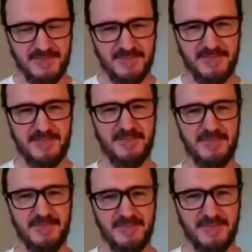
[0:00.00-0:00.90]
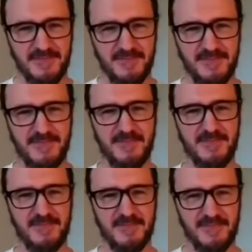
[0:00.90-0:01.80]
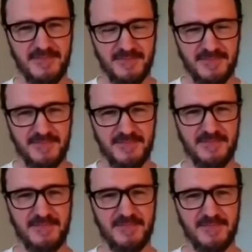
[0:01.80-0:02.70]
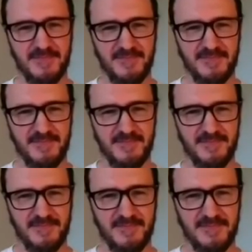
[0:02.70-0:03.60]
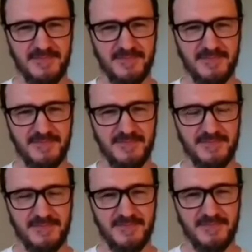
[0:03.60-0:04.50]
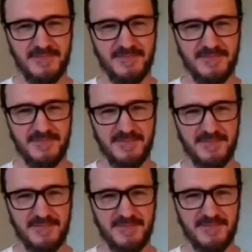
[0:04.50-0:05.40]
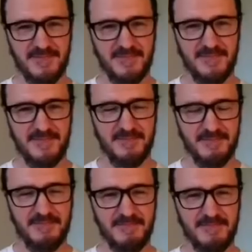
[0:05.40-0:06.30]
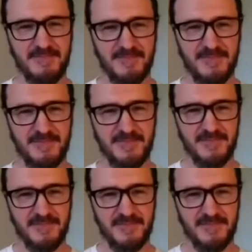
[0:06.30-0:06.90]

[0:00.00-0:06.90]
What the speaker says: This person isn't speaking.